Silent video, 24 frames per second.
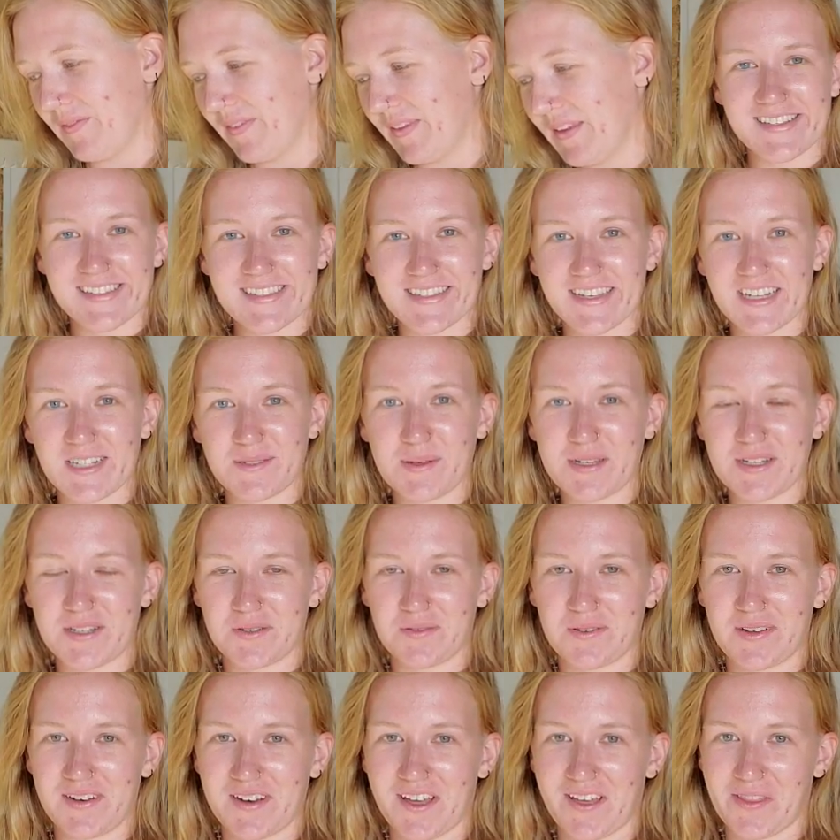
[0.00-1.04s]
This leads me
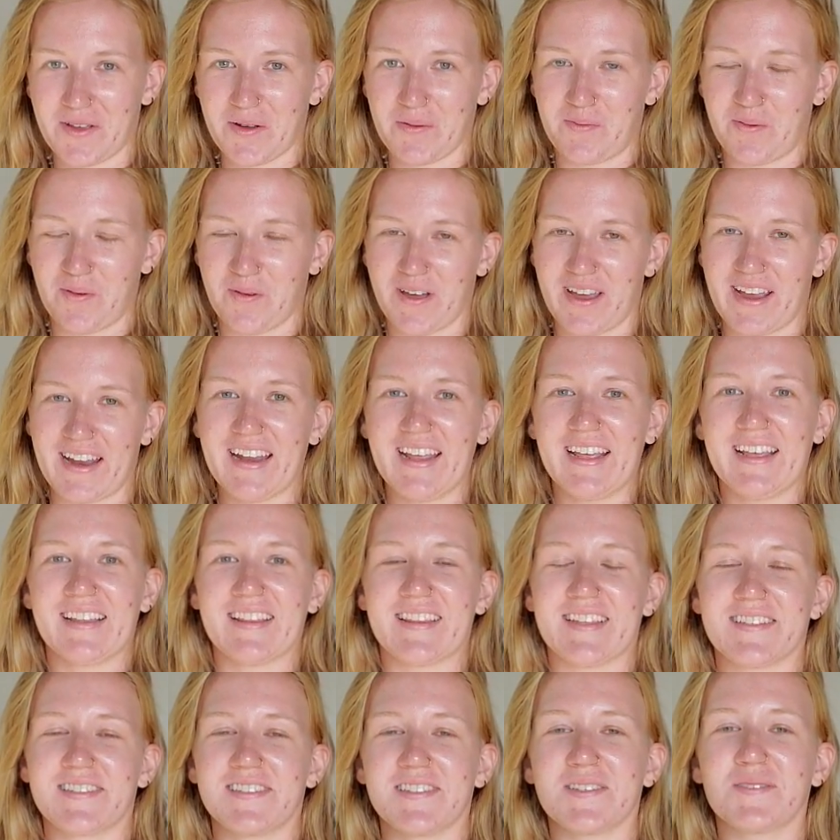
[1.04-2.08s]
to another point.
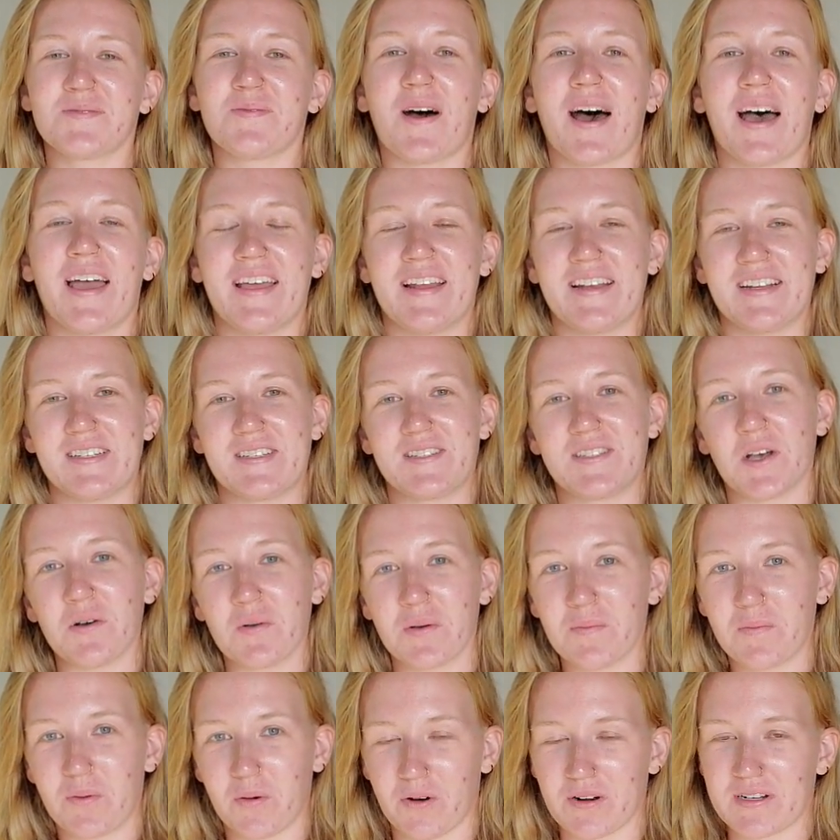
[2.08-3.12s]
This is why it is so
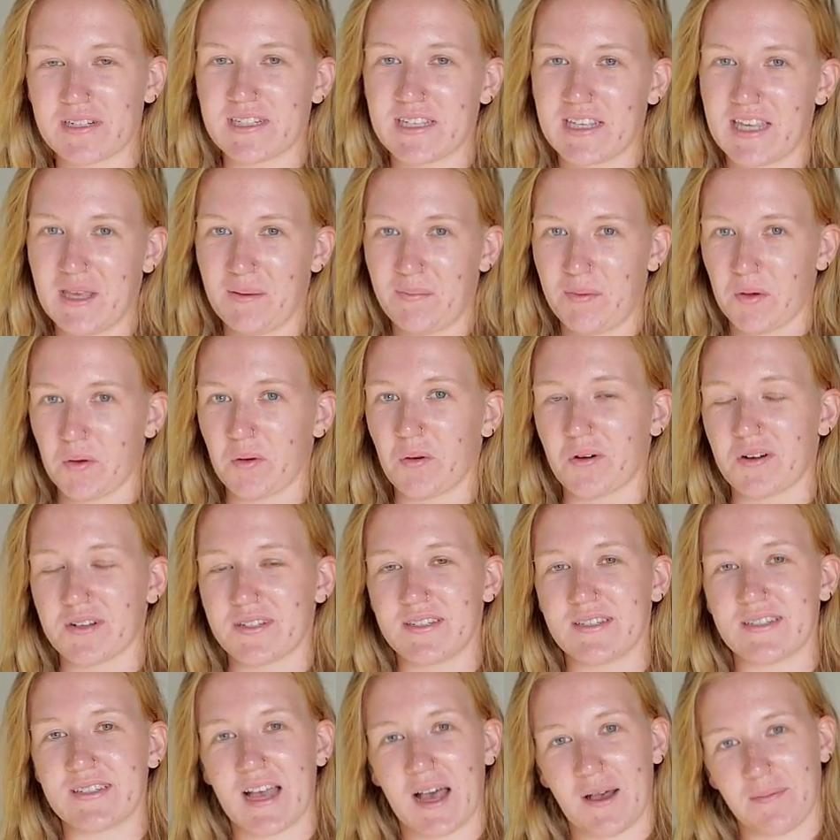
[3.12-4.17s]
important to keep your
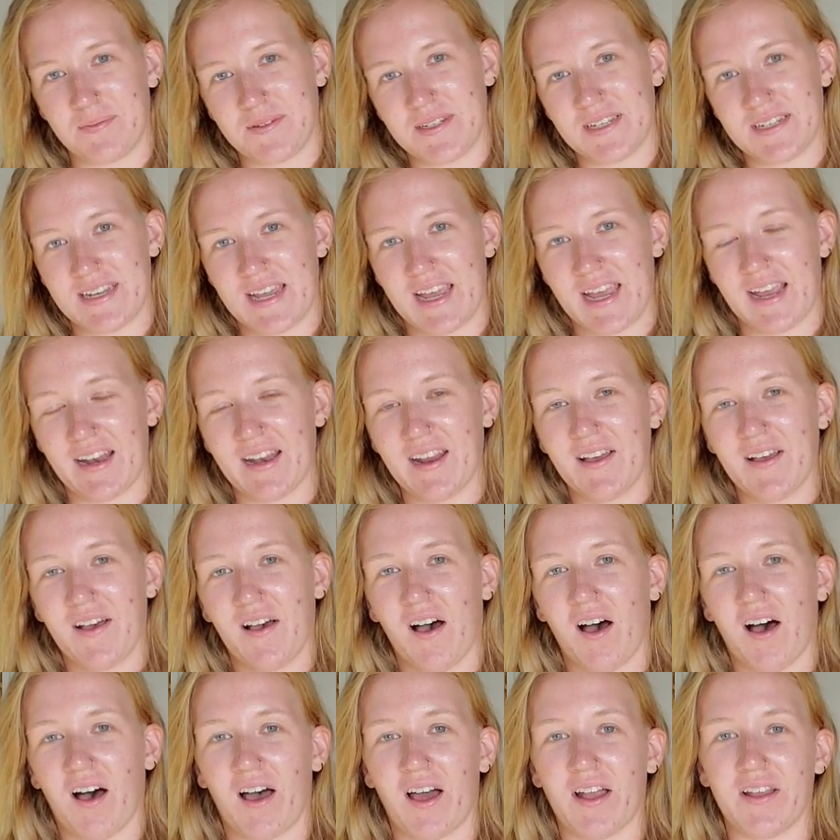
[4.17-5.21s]
horses up to date
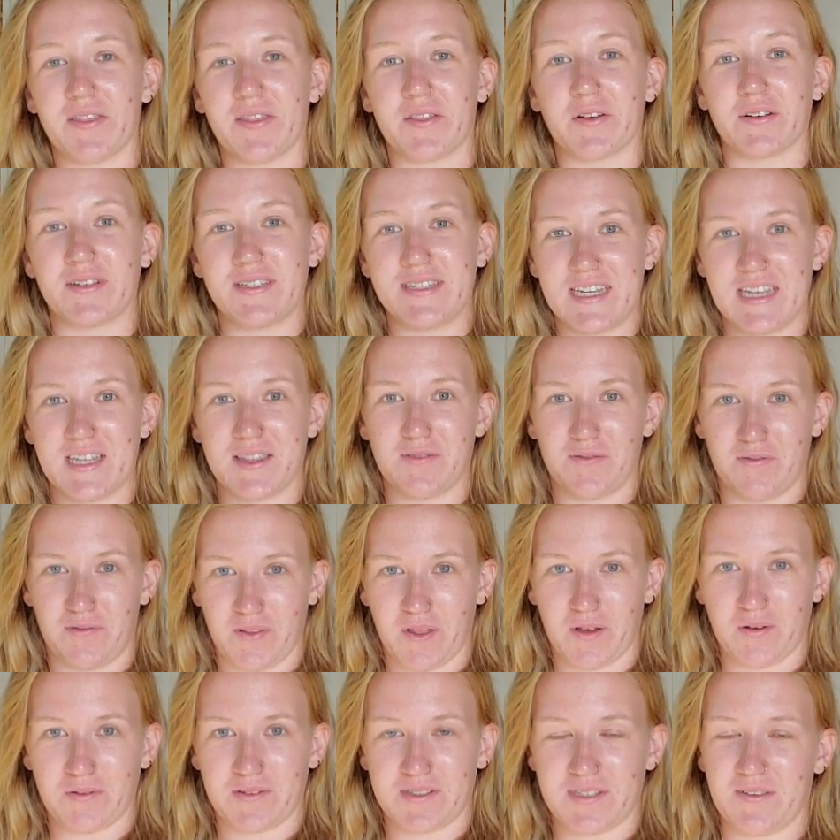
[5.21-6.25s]
on their teeth
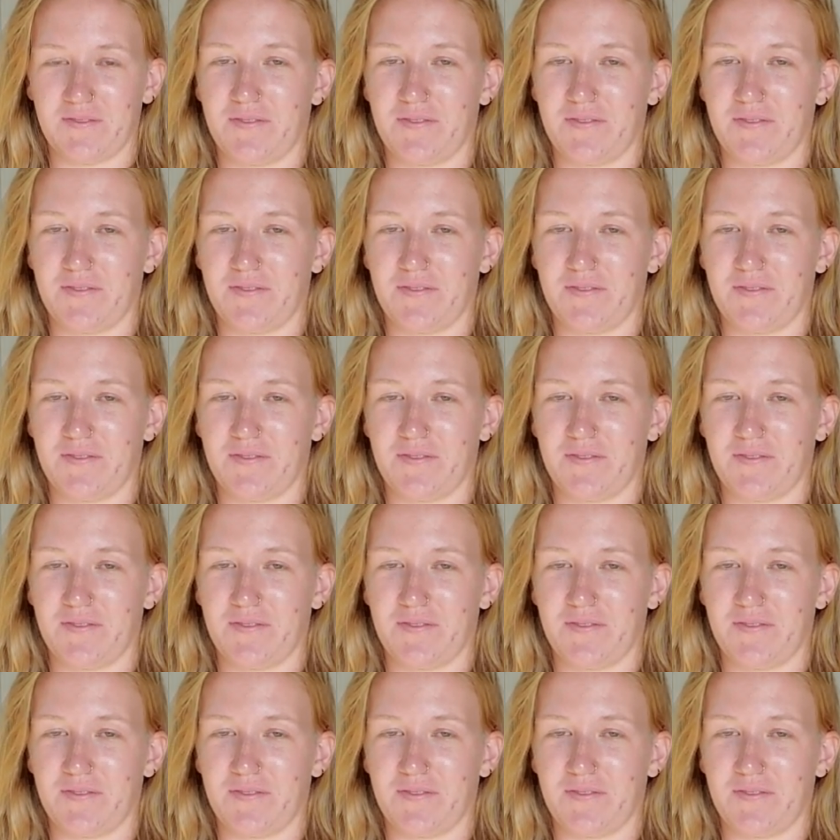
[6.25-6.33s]
floats.